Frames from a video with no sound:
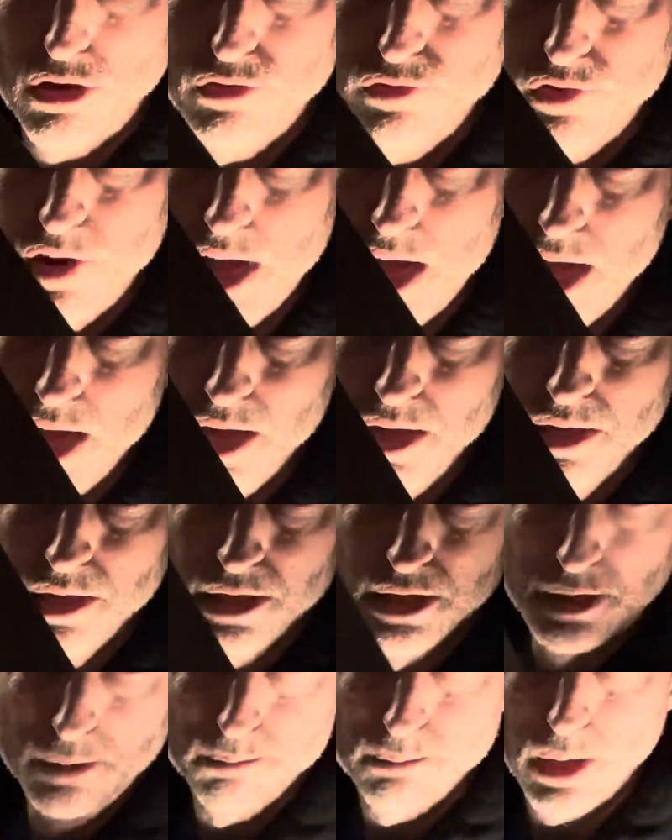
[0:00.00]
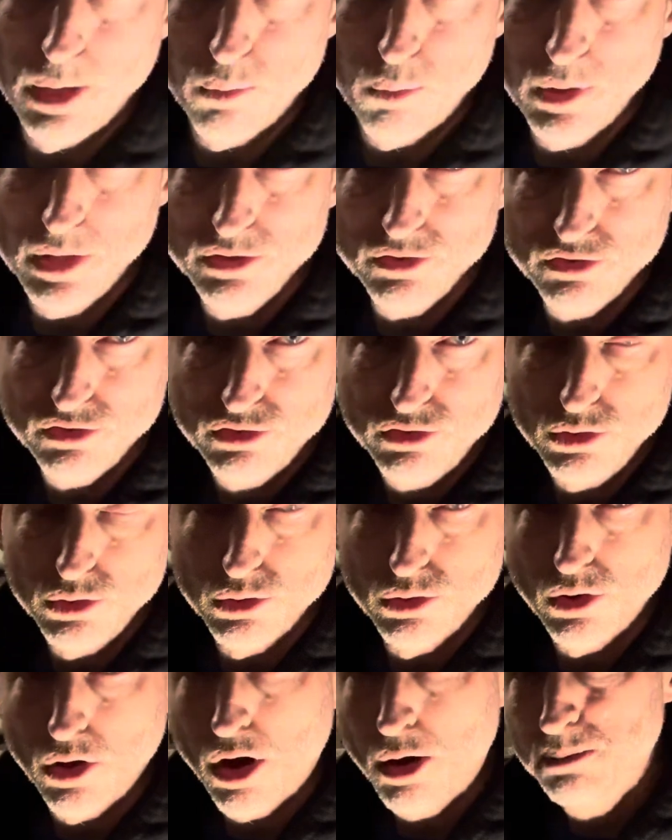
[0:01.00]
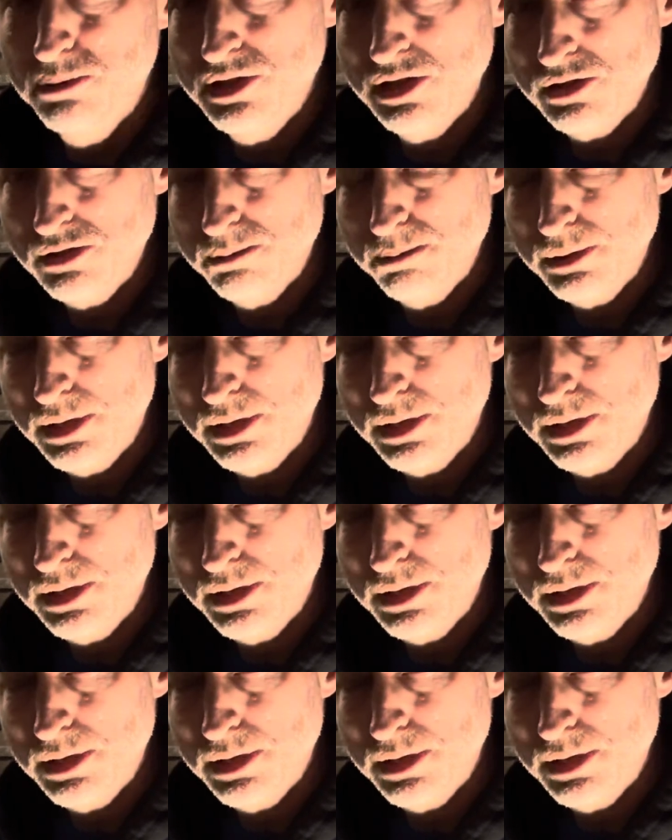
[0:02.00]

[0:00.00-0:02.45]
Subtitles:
far, but once your object